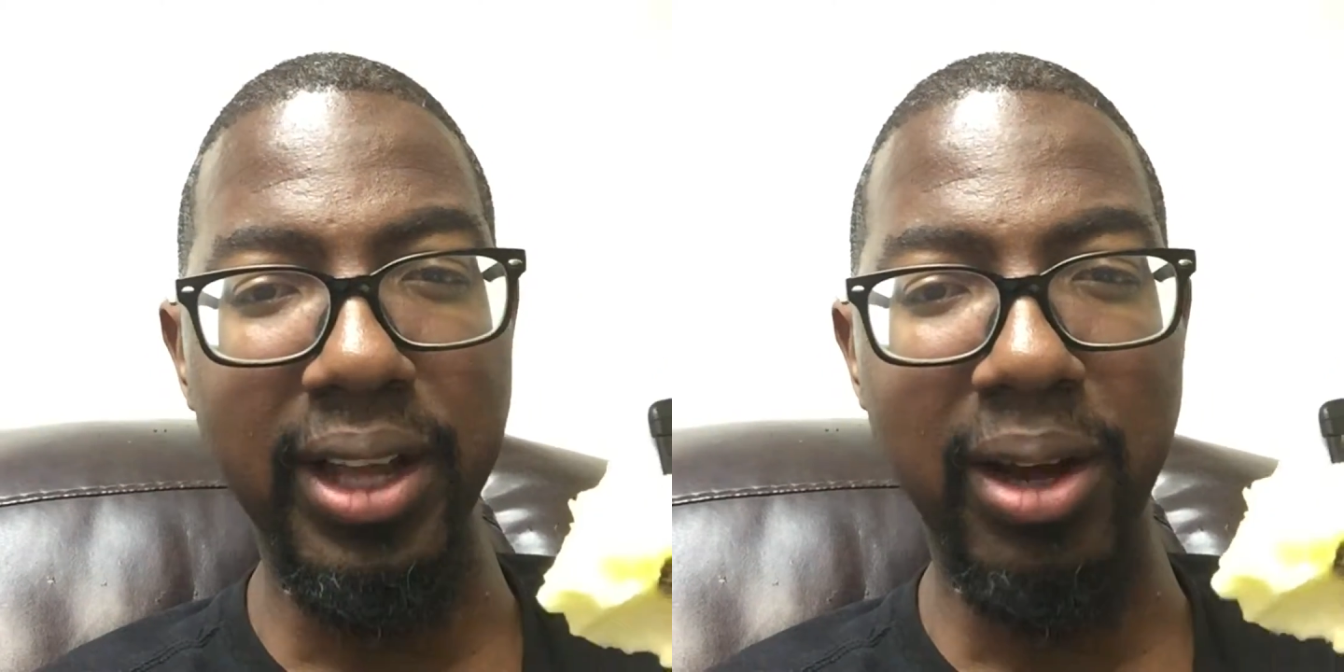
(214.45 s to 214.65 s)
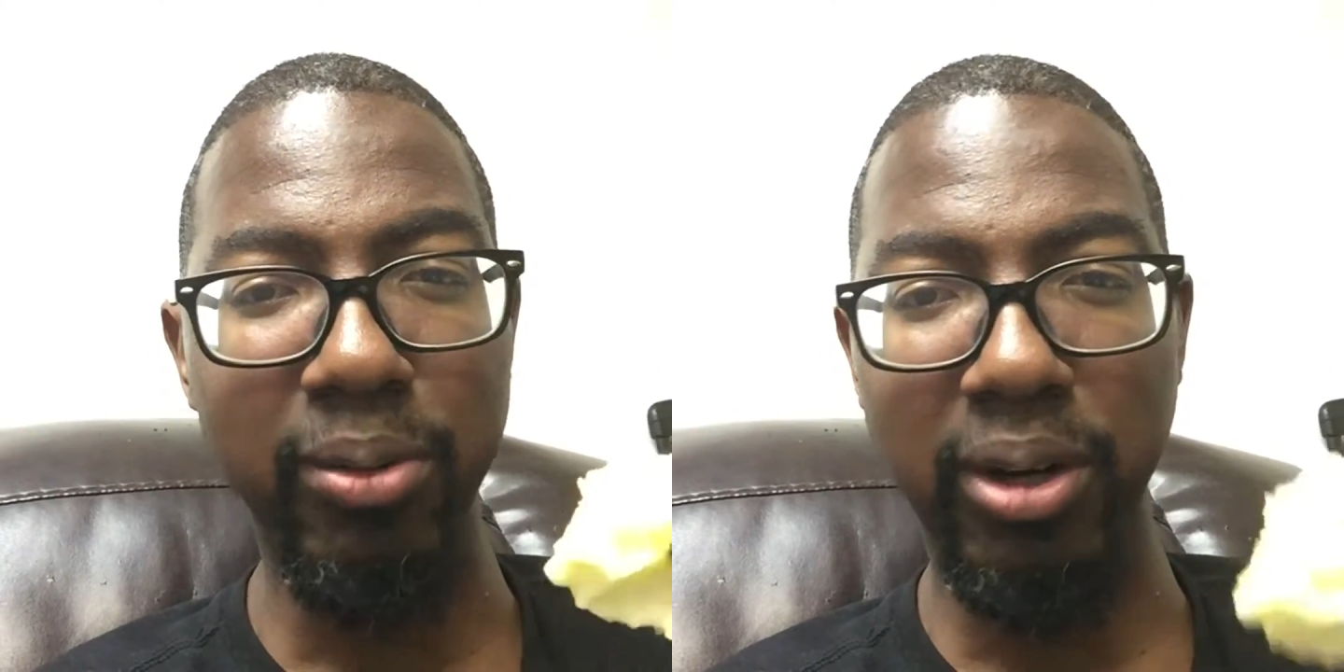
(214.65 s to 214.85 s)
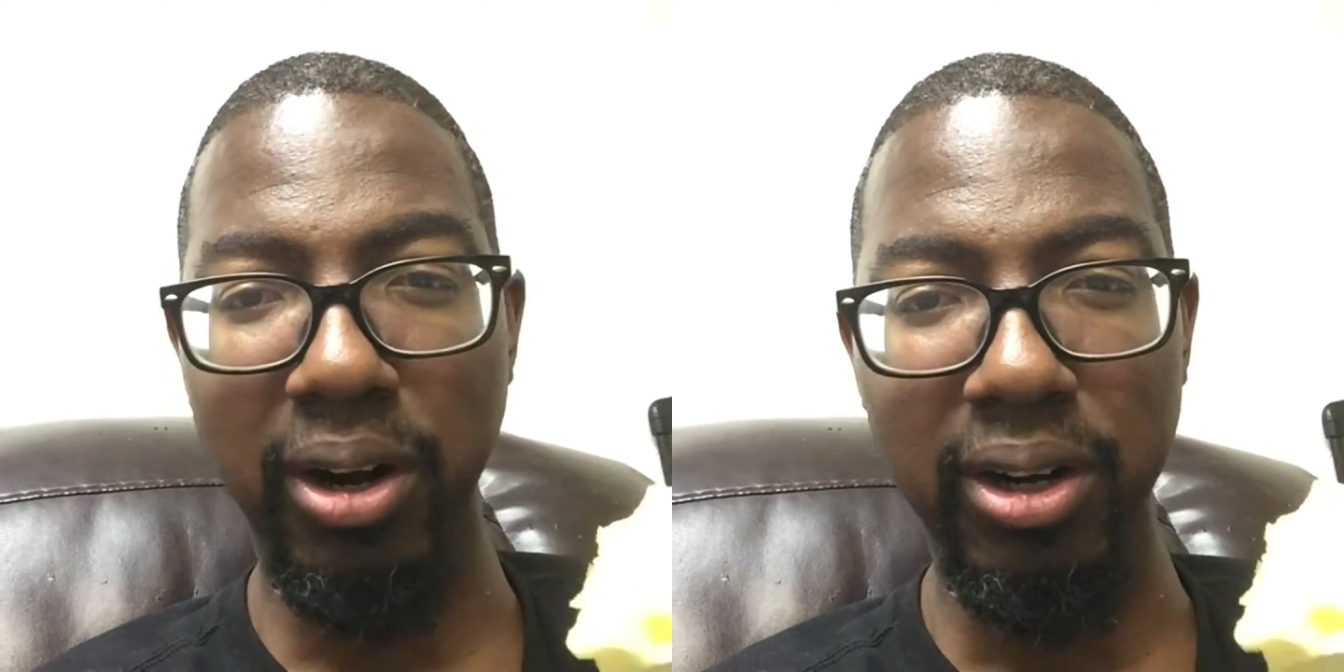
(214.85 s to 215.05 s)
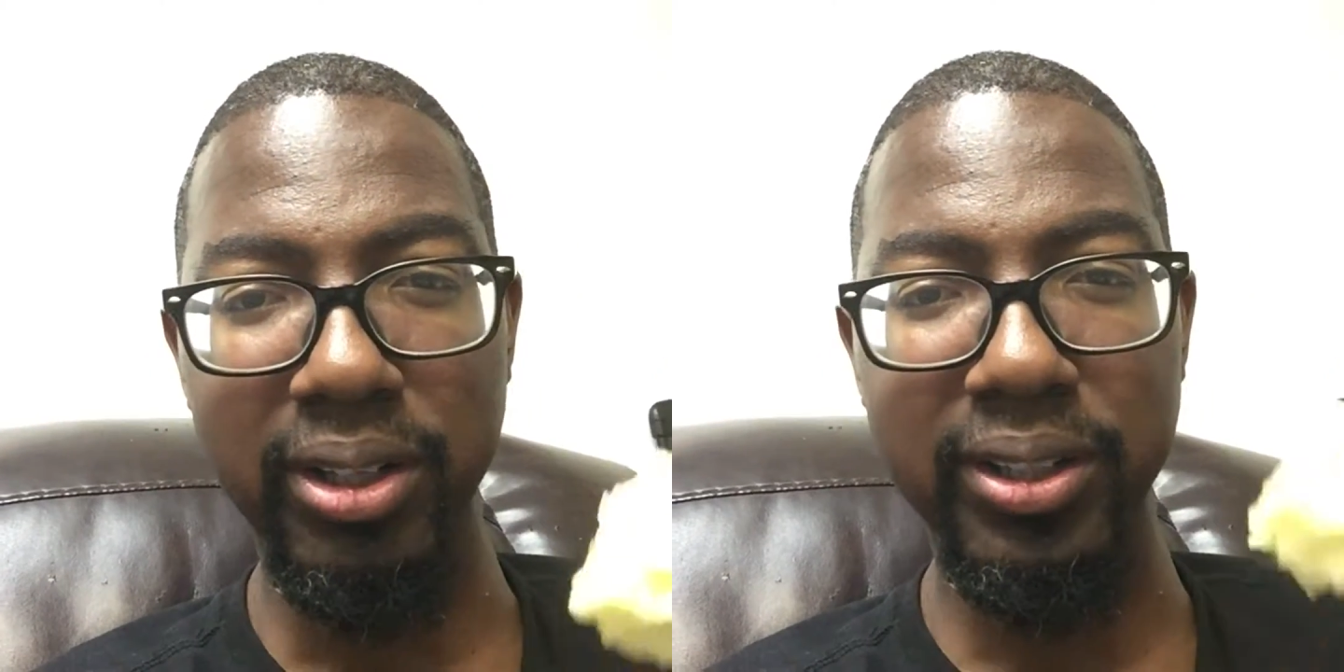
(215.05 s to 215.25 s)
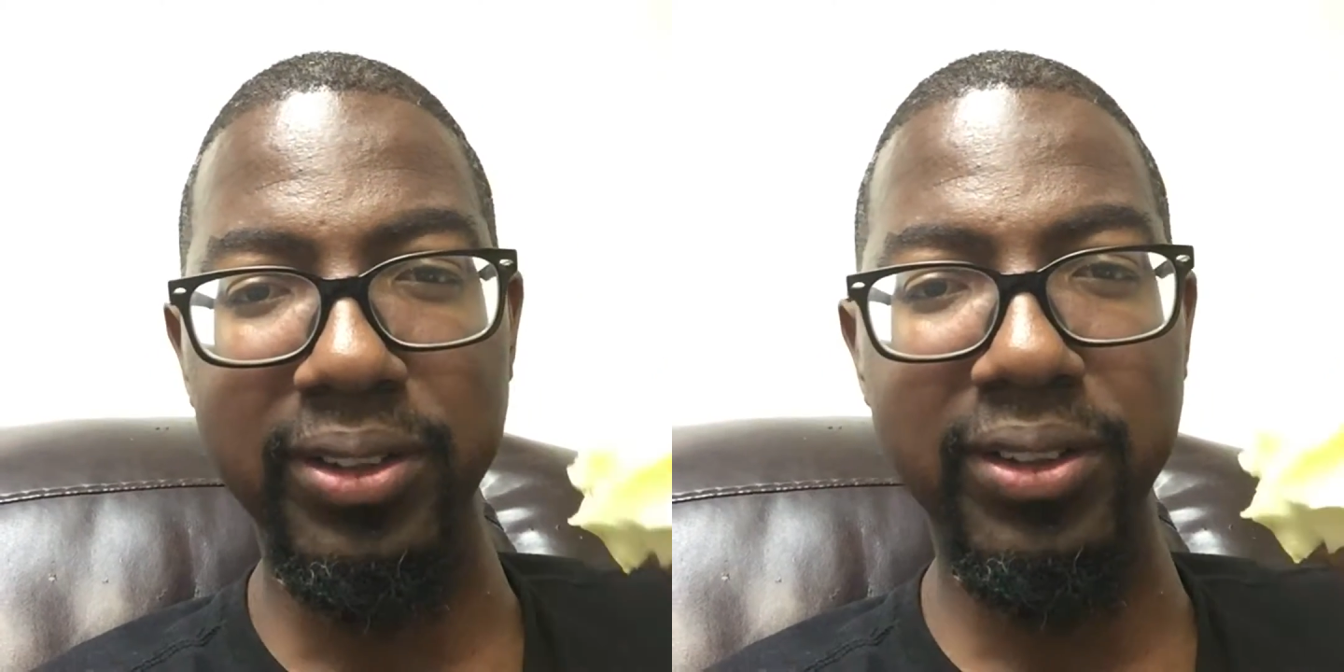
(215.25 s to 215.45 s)
down
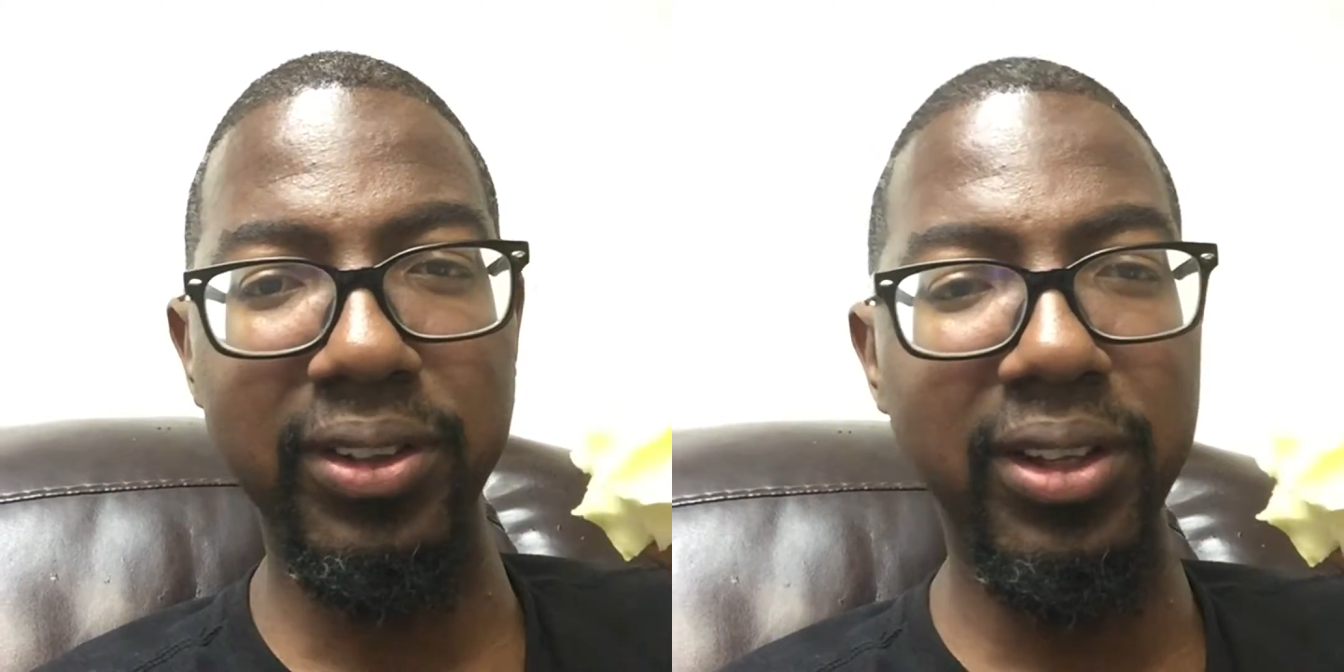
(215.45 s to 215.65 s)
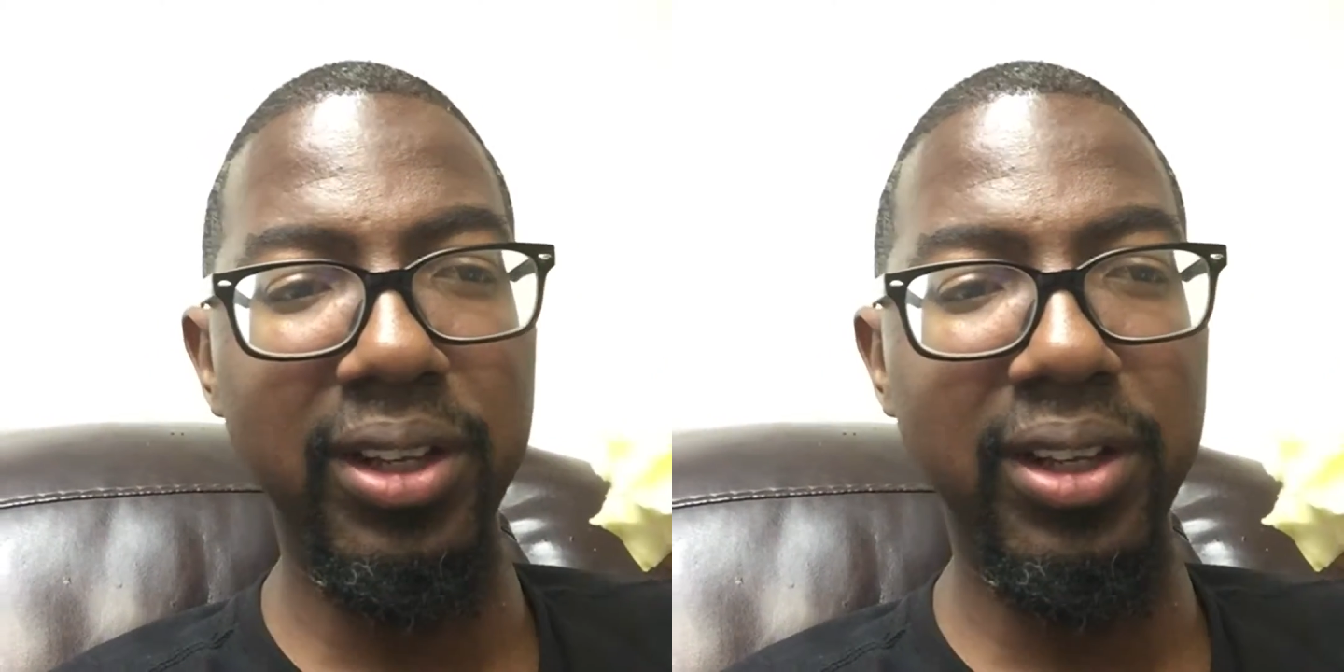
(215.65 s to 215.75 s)
regardless